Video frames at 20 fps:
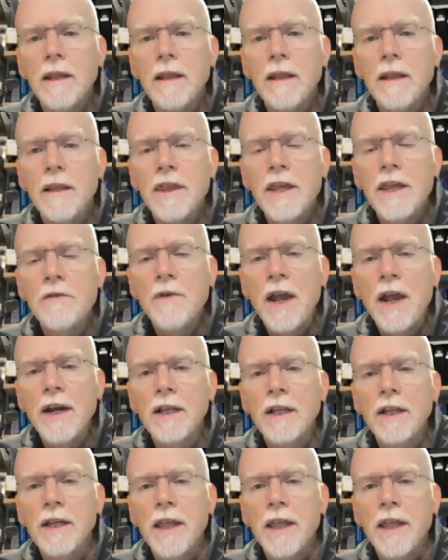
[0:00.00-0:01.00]

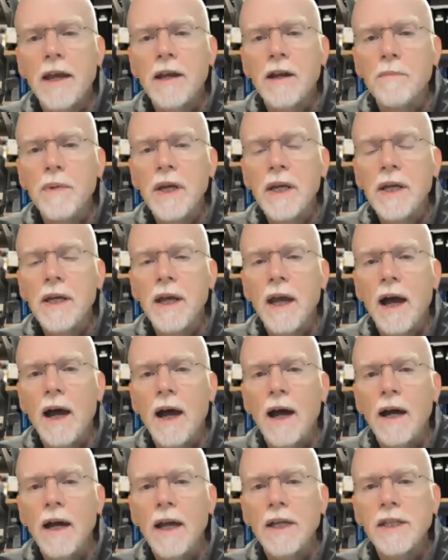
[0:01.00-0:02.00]
Theoretically, they could be
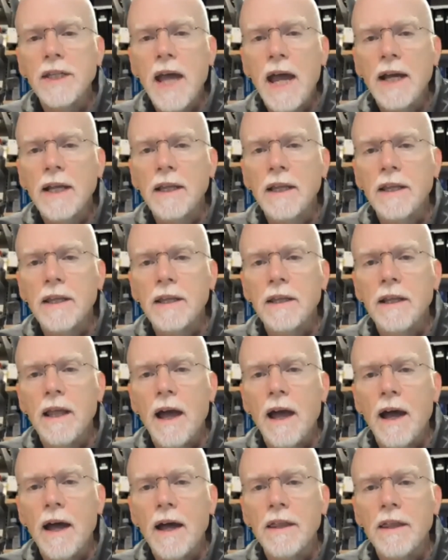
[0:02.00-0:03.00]
exactly
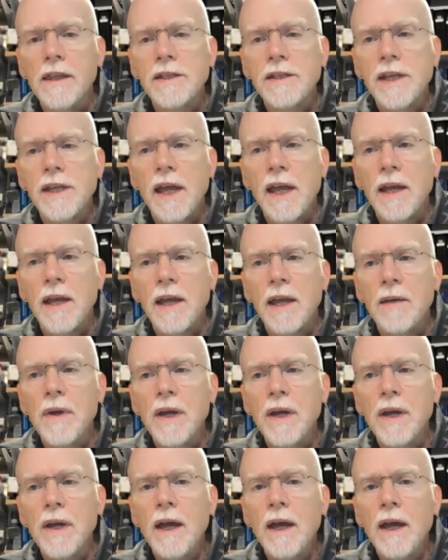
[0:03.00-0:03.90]
the same.